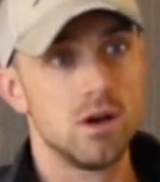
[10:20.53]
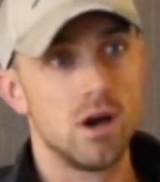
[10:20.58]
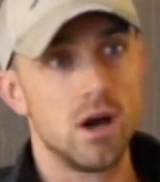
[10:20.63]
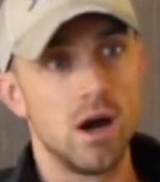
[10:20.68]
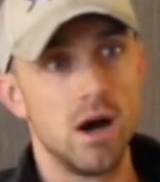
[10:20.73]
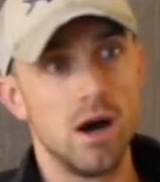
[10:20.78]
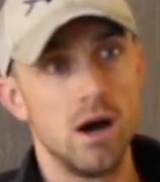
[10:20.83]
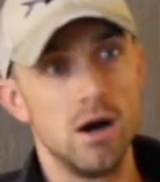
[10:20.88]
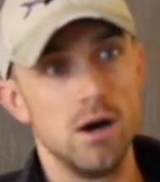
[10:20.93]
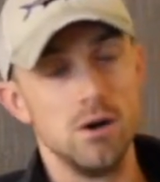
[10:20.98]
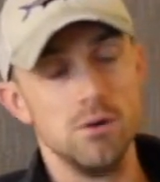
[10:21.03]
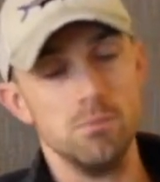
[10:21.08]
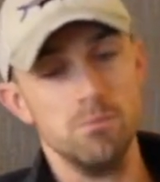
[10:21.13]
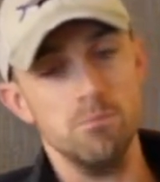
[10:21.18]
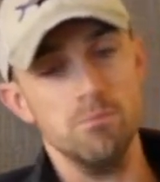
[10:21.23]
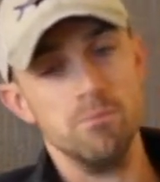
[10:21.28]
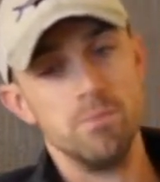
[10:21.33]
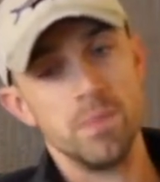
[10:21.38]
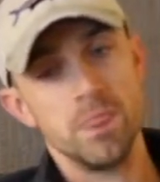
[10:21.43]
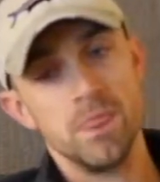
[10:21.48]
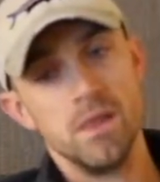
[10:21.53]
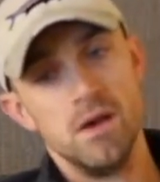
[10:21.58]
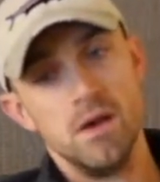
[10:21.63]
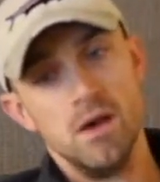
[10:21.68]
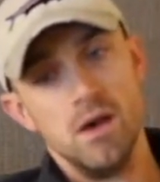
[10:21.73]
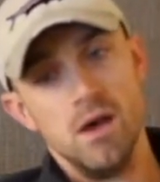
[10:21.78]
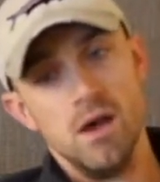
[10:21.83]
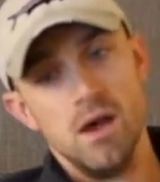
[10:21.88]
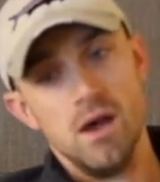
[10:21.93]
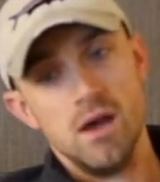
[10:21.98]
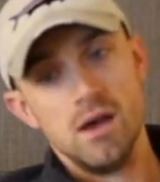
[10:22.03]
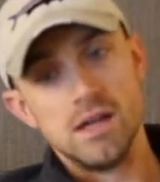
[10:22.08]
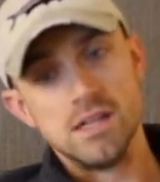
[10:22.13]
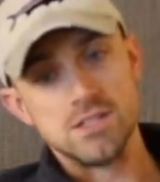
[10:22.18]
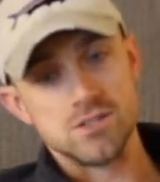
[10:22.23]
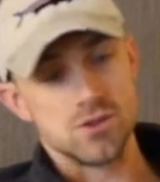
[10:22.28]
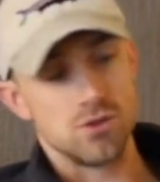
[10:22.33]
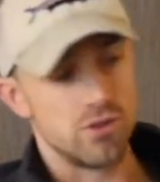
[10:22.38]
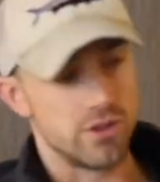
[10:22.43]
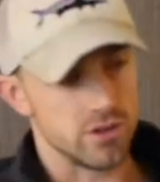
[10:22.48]
Um,
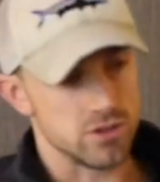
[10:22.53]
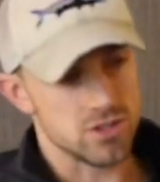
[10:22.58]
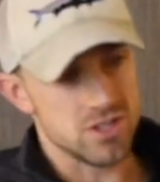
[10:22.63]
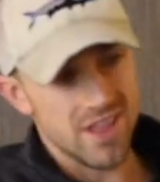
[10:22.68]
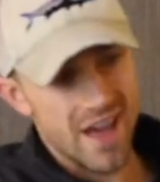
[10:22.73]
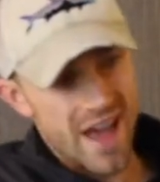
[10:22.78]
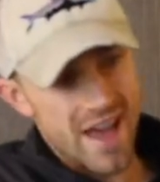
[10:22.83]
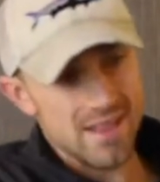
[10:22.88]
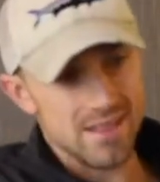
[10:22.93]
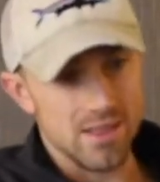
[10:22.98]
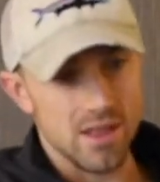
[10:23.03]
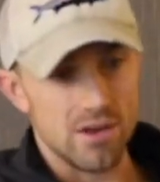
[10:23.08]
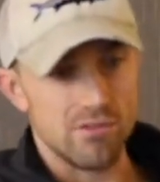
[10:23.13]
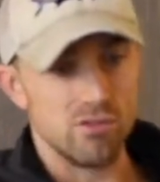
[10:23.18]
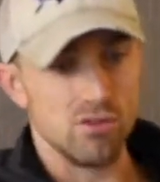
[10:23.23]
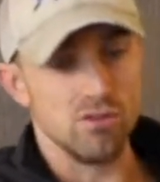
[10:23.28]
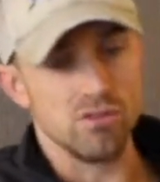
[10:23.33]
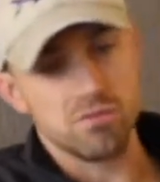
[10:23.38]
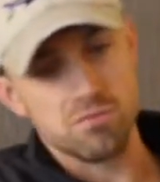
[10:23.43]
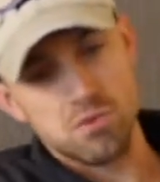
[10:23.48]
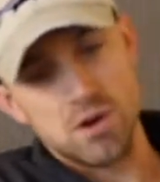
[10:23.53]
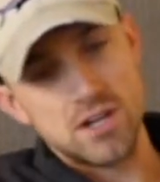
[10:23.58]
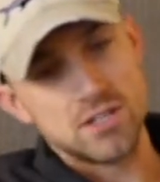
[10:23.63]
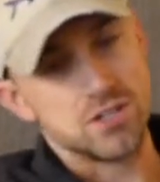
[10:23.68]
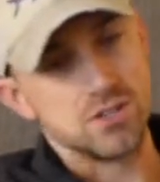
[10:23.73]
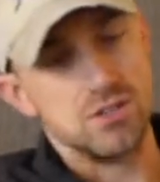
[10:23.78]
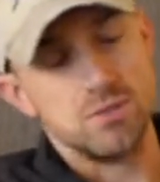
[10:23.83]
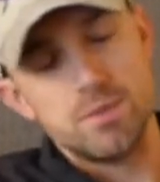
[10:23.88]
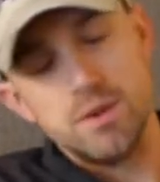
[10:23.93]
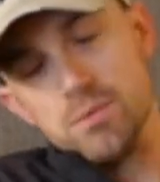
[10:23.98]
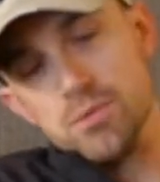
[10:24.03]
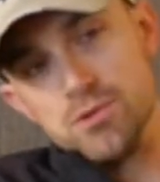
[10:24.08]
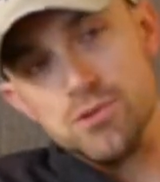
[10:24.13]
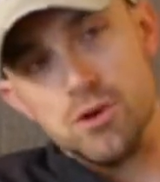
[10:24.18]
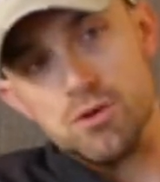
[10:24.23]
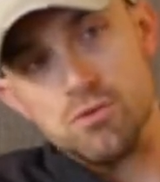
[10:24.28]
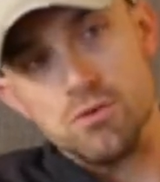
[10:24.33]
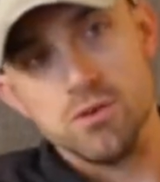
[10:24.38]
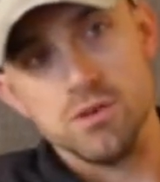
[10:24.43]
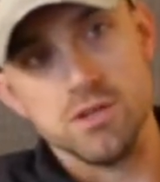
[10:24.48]
and so there's that level of pressure that people
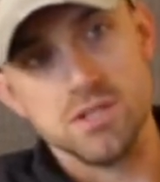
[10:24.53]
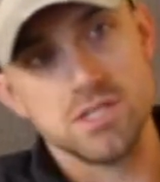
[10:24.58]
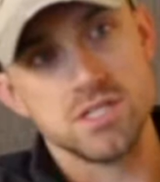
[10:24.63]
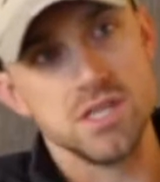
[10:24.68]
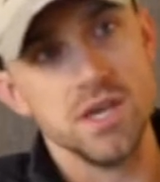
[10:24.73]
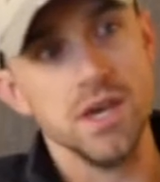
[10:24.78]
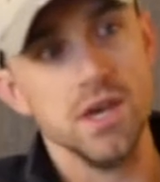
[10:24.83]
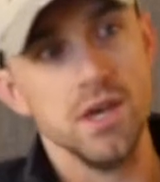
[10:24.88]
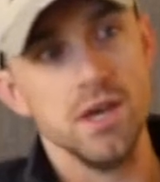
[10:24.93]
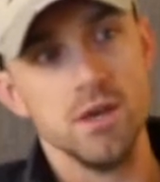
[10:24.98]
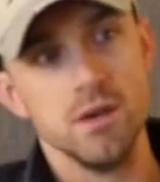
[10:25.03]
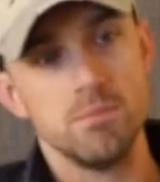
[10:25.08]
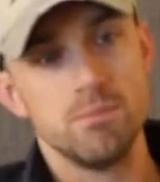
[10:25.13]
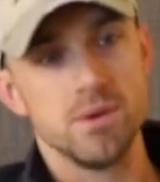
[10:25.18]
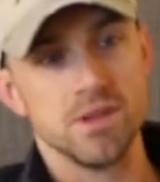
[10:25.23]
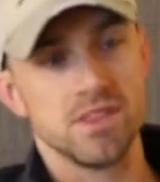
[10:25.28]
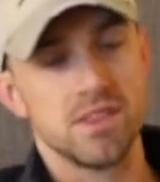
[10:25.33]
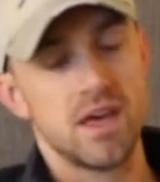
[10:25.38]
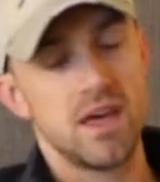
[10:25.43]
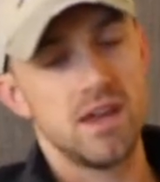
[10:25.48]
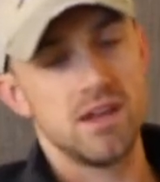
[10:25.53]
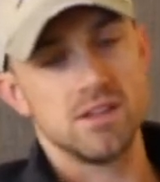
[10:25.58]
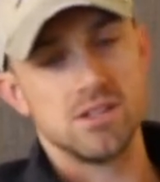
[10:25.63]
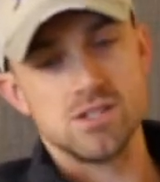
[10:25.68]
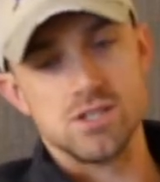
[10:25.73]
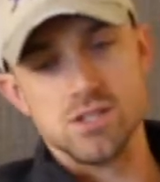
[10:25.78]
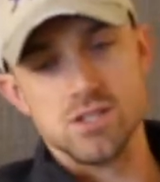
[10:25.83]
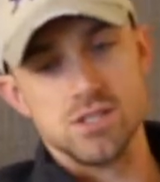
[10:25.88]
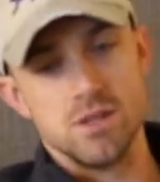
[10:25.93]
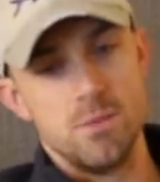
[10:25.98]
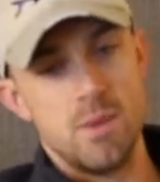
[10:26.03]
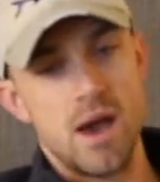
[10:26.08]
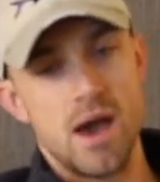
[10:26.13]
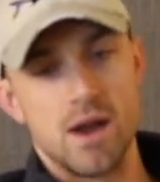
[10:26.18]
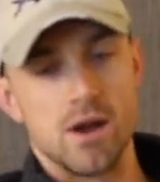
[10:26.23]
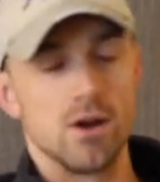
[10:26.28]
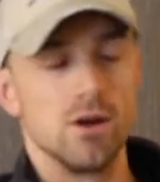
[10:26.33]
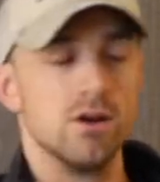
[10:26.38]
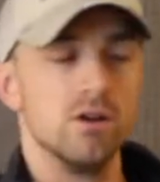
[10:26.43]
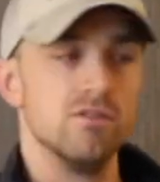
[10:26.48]
don't really see. But then it's just a
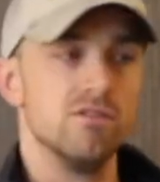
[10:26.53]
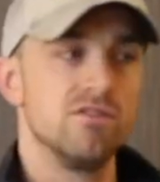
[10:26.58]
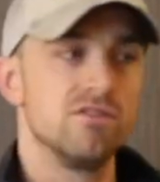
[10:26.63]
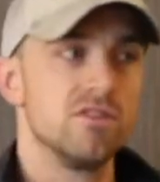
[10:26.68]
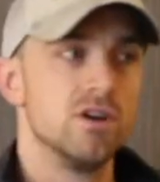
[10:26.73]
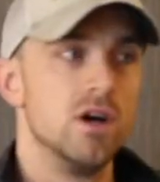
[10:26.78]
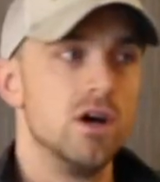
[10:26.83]
matter of